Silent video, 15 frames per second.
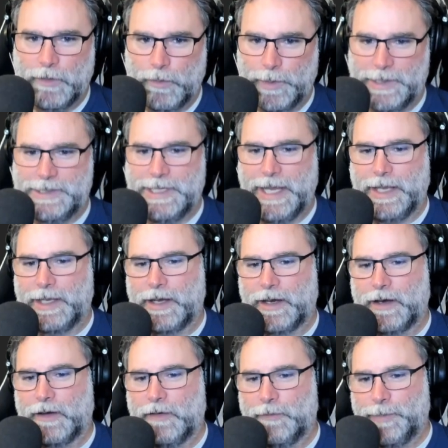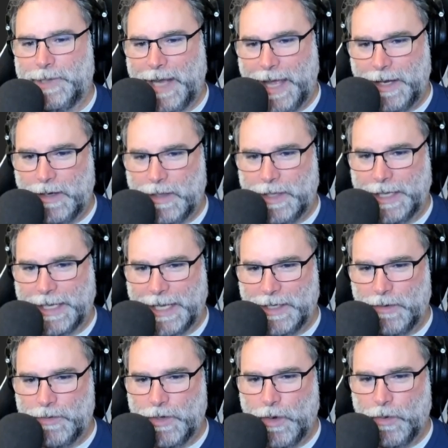would take care of. But I
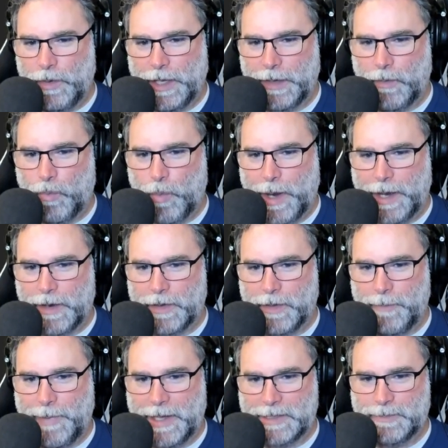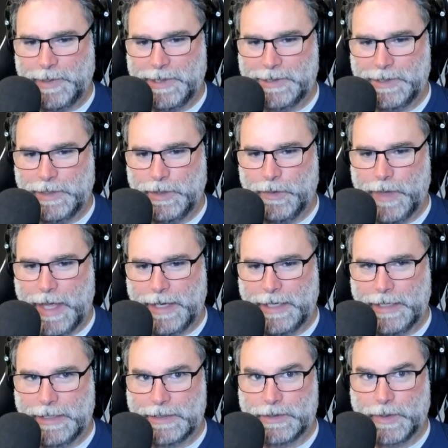don't know like where the best place to do that
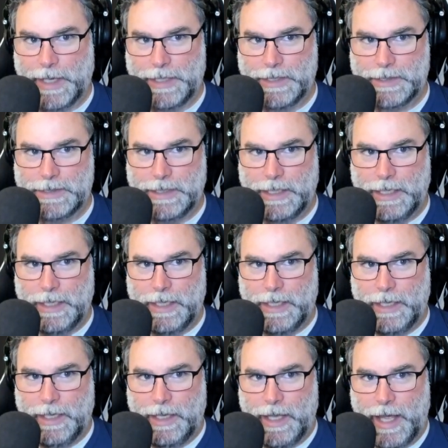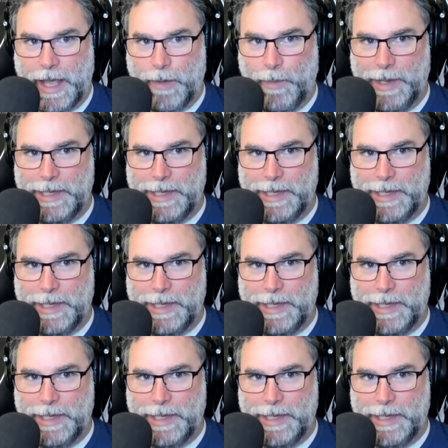is. So I went